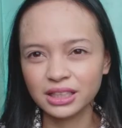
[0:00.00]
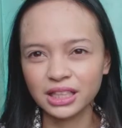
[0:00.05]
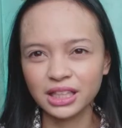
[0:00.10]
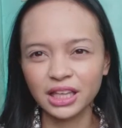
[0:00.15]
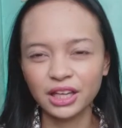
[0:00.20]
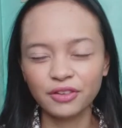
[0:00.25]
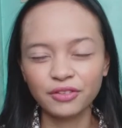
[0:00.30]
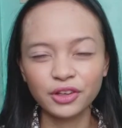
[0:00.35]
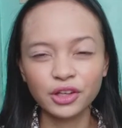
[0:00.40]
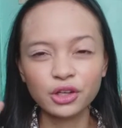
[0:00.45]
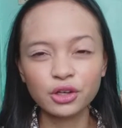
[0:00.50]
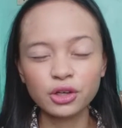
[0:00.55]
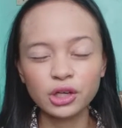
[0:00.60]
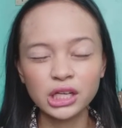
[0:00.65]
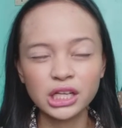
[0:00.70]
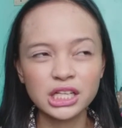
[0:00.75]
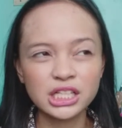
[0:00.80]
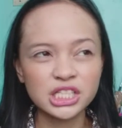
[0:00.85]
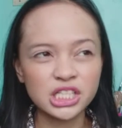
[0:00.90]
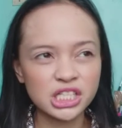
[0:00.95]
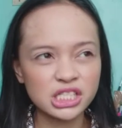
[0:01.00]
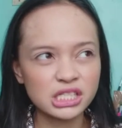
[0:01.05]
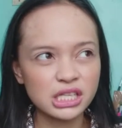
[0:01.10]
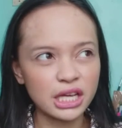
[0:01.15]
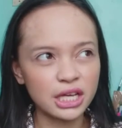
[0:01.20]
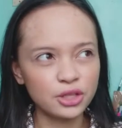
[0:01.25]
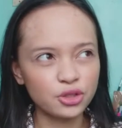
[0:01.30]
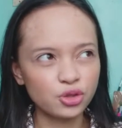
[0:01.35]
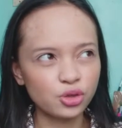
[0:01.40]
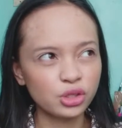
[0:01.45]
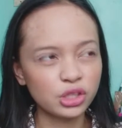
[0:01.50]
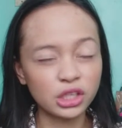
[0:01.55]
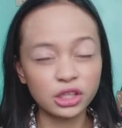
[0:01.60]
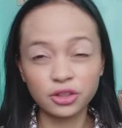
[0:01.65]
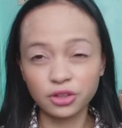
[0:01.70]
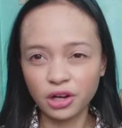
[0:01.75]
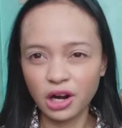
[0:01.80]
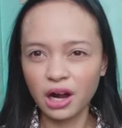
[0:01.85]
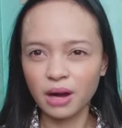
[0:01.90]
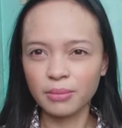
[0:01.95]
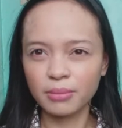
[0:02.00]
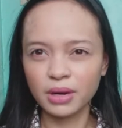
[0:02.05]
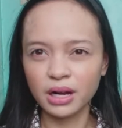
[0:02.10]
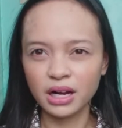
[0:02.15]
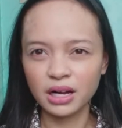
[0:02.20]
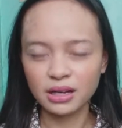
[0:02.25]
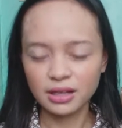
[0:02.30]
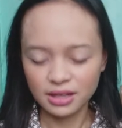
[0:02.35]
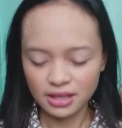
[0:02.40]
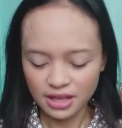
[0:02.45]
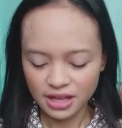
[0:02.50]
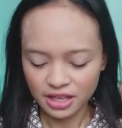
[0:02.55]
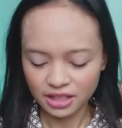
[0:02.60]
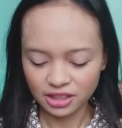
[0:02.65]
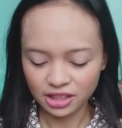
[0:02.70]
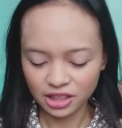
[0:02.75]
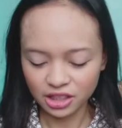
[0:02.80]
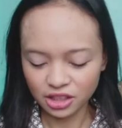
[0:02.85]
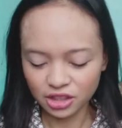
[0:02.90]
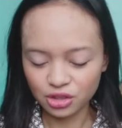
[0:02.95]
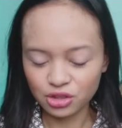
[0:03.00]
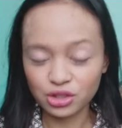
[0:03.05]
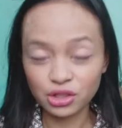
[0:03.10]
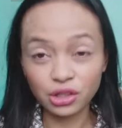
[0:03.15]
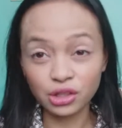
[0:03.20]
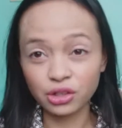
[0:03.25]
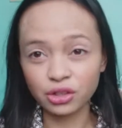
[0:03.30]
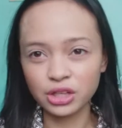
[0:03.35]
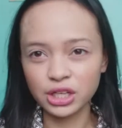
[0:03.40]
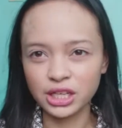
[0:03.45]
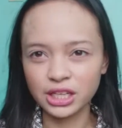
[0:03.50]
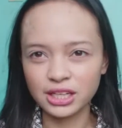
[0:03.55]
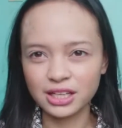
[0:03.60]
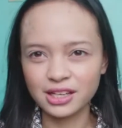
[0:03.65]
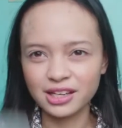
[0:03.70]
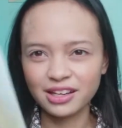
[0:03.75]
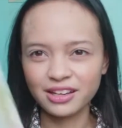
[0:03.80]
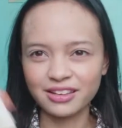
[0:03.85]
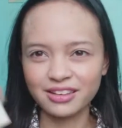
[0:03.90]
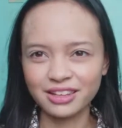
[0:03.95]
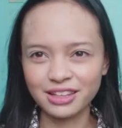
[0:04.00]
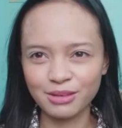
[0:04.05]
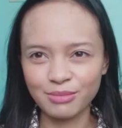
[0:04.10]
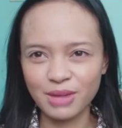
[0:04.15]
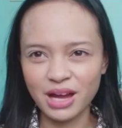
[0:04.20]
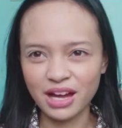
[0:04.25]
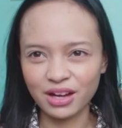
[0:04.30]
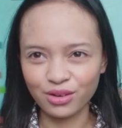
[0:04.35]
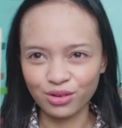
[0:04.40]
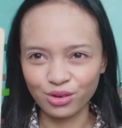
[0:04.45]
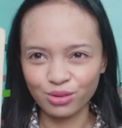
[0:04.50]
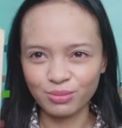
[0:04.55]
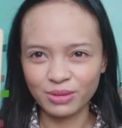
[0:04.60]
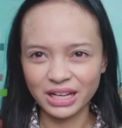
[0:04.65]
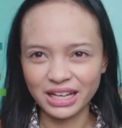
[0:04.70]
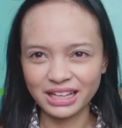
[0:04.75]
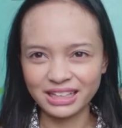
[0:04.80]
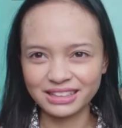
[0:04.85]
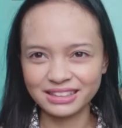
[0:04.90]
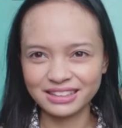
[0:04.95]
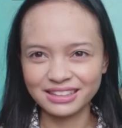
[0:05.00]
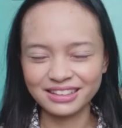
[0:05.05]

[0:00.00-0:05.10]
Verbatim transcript: If you're really just into the drama, then you should read The Mango Bride.